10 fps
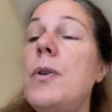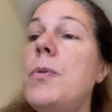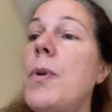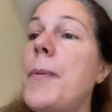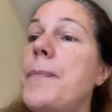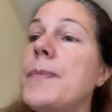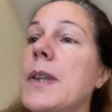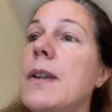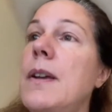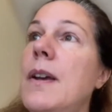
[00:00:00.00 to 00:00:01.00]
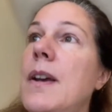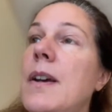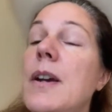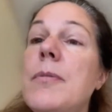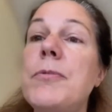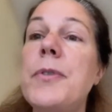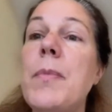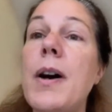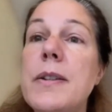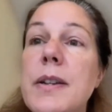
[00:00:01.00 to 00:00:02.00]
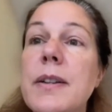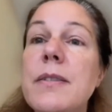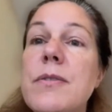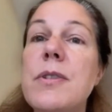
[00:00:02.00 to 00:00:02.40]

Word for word: who um, come from hunting.